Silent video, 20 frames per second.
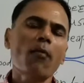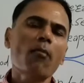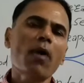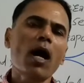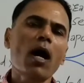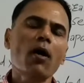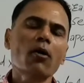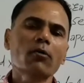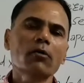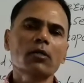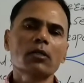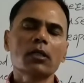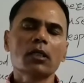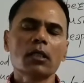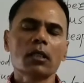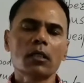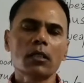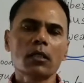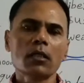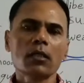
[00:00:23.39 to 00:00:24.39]
about
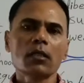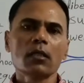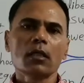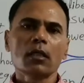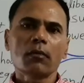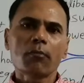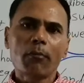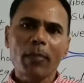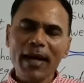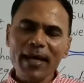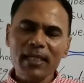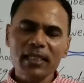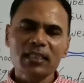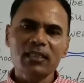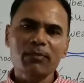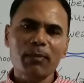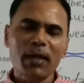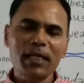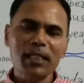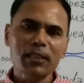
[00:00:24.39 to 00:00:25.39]
the
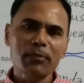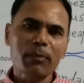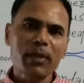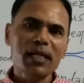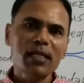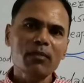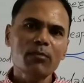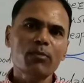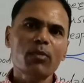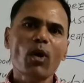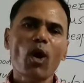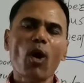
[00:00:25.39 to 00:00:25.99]
biorisk management